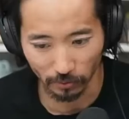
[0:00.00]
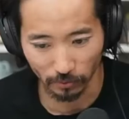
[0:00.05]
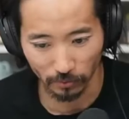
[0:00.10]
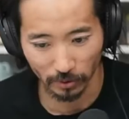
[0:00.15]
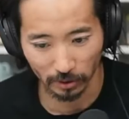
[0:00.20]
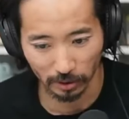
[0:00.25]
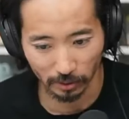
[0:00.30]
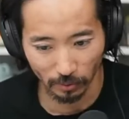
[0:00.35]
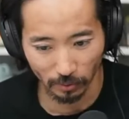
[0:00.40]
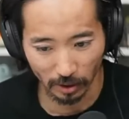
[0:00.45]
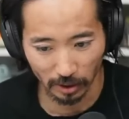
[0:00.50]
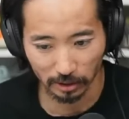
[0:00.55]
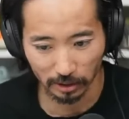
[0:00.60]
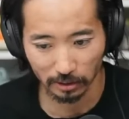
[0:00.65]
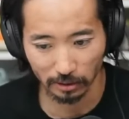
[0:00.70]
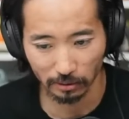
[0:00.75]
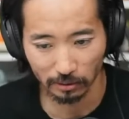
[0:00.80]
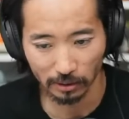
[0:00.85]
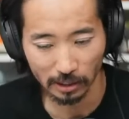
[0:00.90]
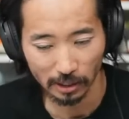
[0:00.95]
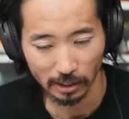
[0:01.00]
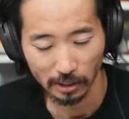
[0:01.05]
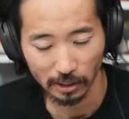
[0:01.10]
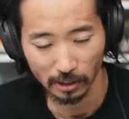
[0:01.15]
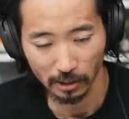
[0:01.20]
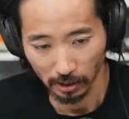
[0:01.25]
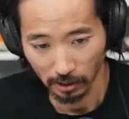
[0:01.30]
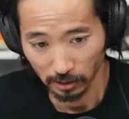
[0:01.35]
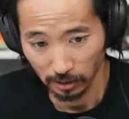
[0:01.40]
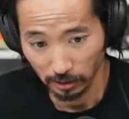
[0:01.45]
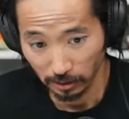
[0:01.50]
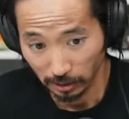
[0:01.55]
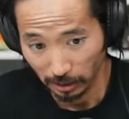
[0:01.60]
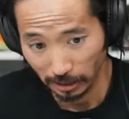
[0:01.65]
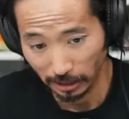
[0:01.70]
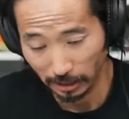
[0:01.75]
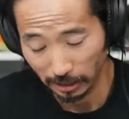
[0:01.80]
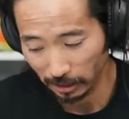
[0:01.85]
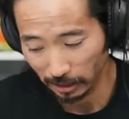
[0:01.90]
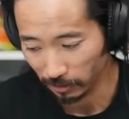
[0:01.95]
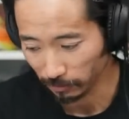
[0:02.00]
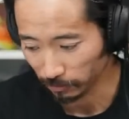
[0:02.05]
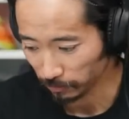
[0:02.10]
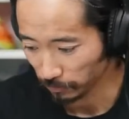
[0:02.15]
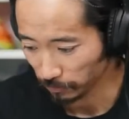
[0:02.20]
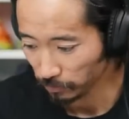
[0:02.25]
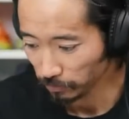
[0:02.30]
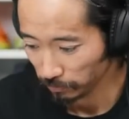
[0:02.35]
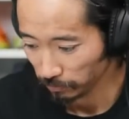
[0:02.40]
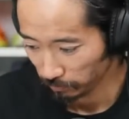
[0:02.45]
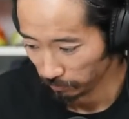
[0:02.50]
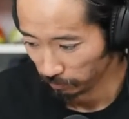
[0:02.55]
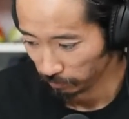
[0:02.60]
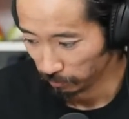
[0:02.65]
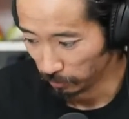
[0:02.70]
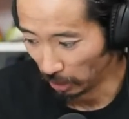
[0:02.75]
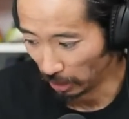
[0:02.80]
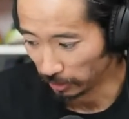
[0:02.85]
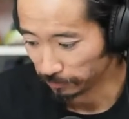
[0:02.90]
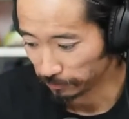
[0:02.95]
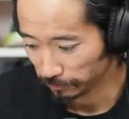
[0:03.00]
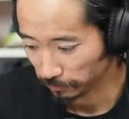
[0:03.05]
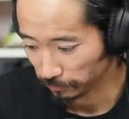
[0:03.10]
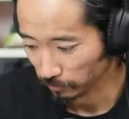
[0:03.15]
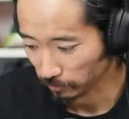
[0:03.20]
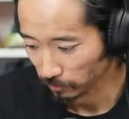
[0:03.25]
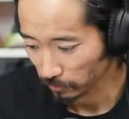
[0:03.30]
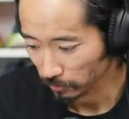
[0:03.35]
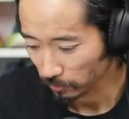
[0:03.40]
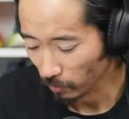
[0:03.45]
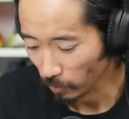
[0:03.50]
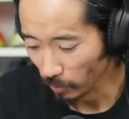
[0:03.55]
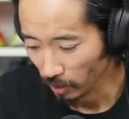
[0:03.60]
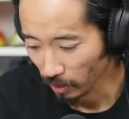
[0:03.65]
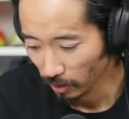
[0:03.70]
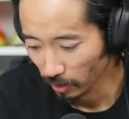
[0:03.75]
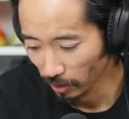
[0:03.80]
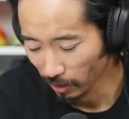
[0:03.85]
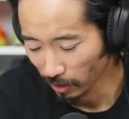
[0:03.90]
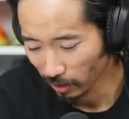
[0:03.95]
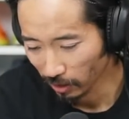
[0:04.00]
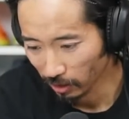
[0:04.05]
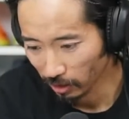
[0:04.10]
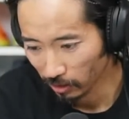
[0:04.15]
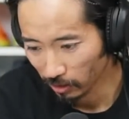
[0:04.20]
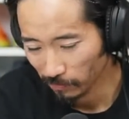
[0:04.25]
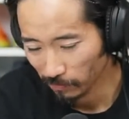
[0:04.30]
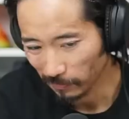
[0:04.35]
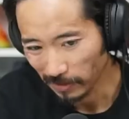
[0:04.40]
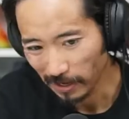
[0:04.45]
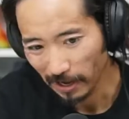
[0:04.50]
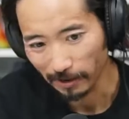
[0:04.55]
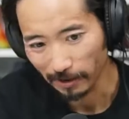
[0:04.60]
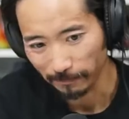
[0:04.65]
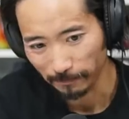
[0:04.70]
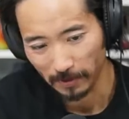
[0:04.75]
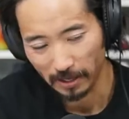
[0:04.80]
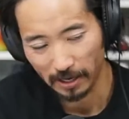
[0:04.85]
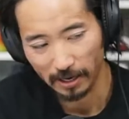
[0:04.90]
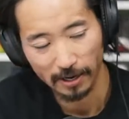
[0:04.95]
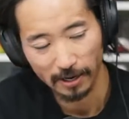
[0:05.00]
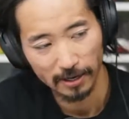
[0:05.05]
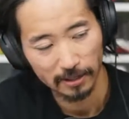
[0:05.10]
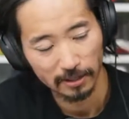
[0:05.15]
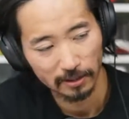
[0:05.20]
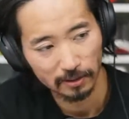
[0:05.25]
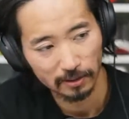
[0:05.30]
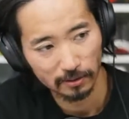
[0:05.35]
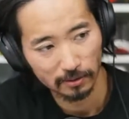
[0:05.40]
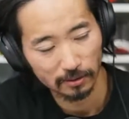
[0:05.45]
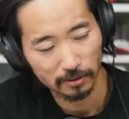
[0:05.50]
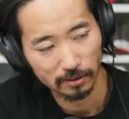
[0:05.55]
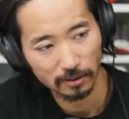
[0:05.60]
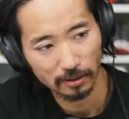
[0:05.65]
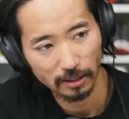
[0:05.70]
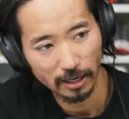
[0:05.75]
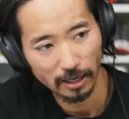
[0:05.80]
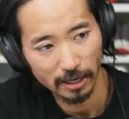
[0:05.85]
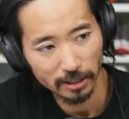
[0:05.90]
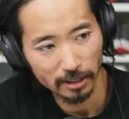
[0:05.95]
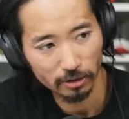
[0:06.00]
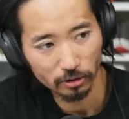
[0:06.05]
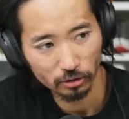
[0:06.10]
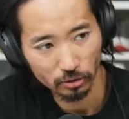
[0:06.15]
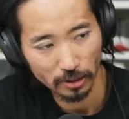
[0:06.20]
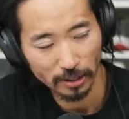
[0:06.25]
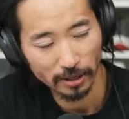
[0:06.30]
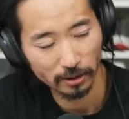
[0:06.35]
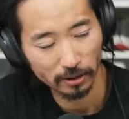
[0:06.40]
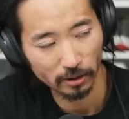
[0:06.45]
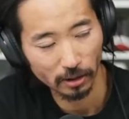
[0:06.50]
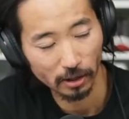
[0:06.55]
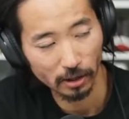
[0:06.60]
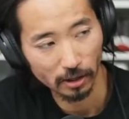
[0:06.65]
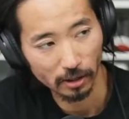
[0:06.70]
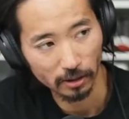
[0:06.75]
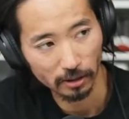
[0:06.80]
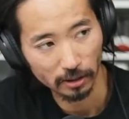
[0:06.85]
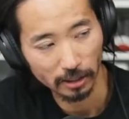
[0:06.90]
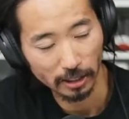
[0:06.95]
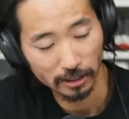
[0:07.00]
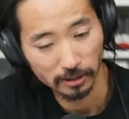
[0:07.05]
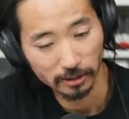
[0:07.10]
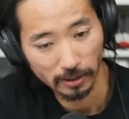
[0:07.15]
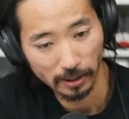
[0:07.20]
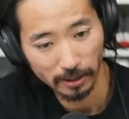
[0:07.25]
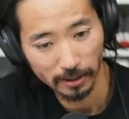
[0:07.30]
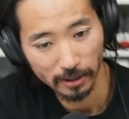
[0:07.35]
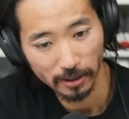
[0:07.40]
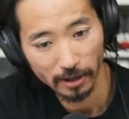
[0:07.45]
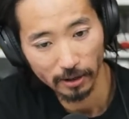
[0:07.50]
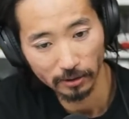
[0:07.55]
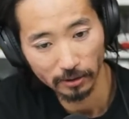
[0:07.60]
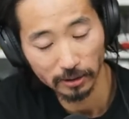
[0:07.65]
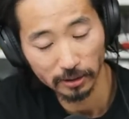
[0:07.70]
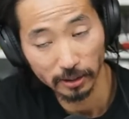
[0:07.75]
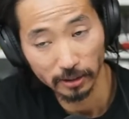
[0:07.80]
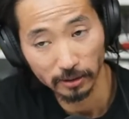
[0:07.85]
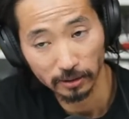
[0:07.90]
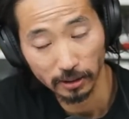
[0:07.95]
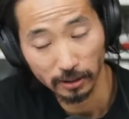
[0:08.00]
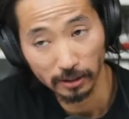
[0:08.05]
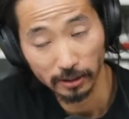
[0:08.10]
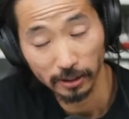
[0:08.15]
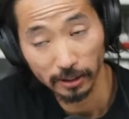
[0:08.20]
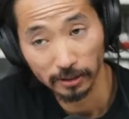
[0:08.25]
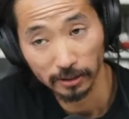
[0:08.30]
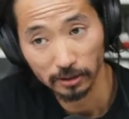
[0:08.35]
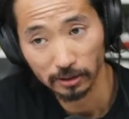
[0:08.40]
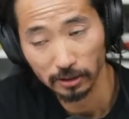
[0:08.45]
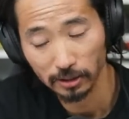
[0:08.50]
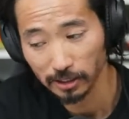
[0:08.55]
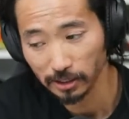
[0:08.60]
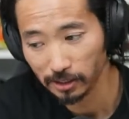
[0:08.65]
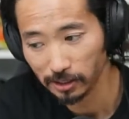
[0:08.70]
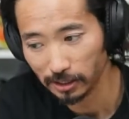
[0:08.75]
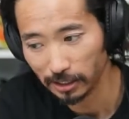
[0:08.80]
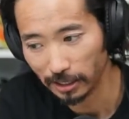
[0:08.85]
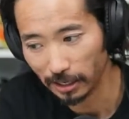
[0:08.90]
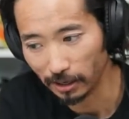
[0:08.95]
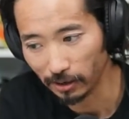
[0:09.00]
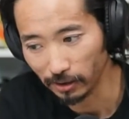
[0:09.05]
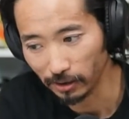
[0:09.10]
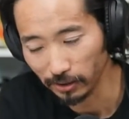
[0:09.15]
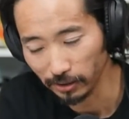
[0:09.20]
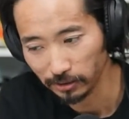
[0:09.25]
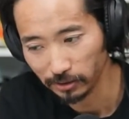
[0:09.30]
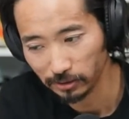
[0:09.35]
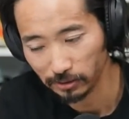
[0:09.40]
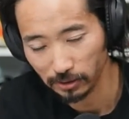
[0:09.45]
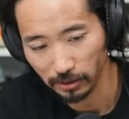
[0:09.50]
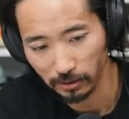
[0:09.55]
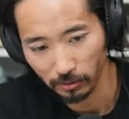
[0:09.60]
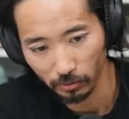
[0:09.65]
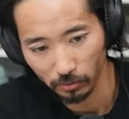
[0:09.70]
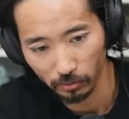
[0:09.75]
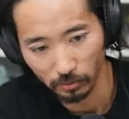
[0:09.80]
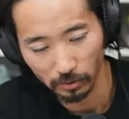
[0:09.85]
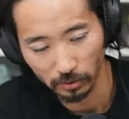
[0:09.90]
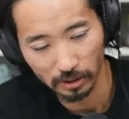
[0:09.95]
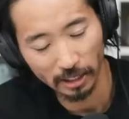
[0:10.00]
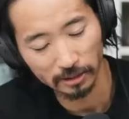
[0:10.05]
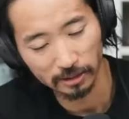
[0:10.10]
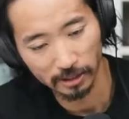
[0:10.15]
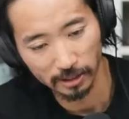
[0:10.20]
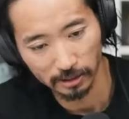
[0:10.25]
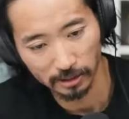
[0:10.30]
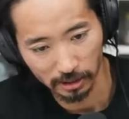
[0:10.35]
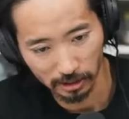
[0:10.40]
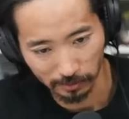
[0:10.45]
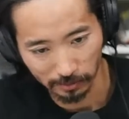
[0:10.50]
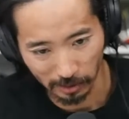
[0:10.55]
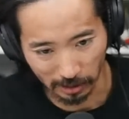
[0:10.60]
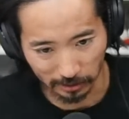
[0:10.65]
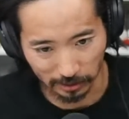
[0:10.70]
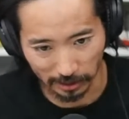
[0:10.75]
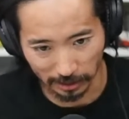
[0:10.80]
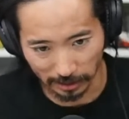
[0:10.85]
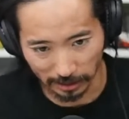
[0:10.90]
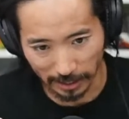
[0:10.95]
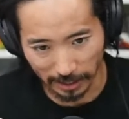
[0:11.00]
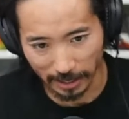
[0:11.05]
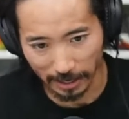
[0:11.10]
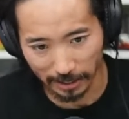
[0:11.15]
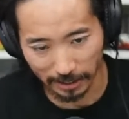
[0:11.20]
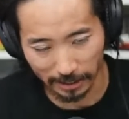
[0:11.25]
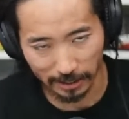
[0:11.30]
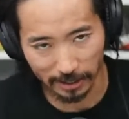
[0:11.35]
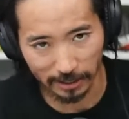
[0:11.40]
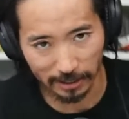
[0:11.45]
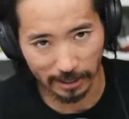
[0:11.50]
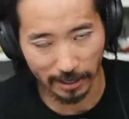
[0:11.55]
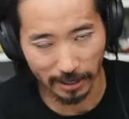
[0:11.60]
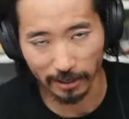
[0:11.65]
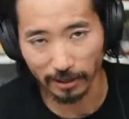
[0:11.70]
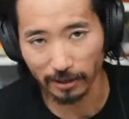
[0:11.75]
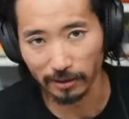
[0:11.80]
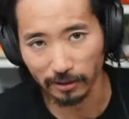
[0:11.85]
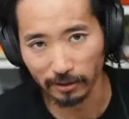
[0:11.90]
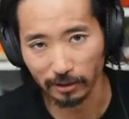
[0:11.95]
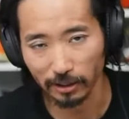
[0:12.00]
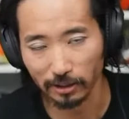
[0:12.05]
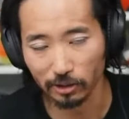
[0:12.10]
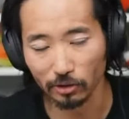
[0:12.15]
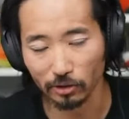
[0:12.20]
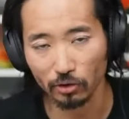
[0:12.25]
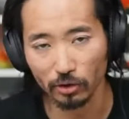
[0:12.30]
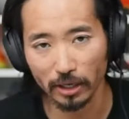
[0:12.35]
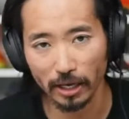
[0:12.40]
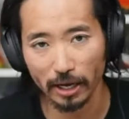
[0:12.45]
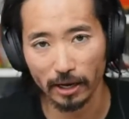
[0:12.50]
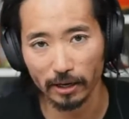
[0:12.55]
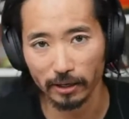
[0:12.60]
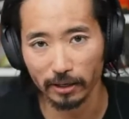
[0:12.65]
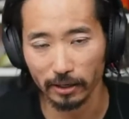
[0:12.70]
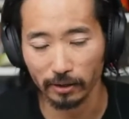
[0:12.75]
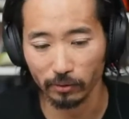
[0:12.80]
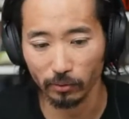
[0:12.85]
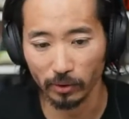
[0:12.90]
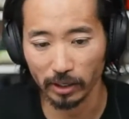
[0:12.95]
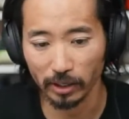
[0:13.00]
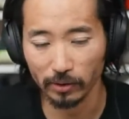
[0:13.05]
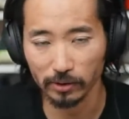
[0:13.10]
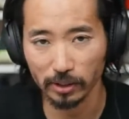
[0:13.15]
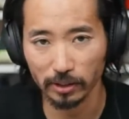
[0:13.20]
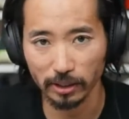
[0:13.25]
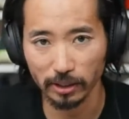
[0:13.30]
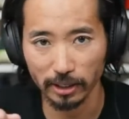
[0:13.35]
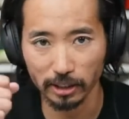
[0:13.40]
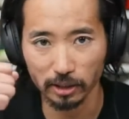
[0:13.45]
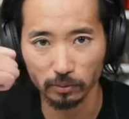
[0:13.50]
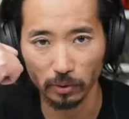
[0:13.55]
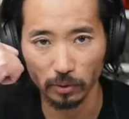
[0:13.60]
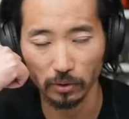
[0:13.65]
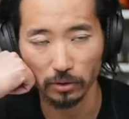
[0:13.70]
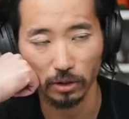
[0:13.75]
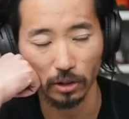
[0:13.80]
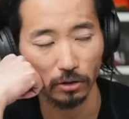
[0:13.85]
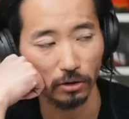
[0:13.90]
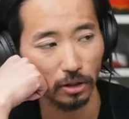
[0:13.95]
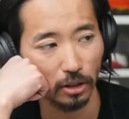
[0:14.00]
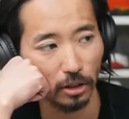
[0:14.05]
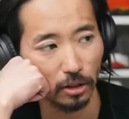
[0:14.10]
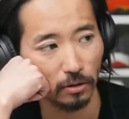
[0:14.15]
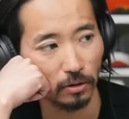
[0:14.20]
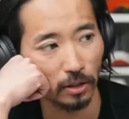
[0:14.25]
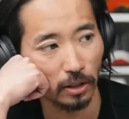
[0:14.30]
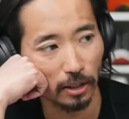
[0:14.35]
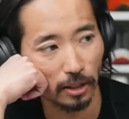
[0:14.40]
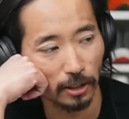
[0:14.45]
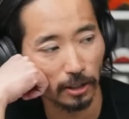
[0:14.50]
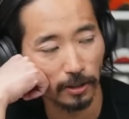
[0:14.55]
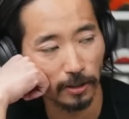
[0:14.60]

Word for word: you really wanted to. Um, but um, yeah, I I didn't try it on. I I held it and I tested it out. Not tested it, but I was like I had it in hand to look at it when I was at the expo in Tokyo,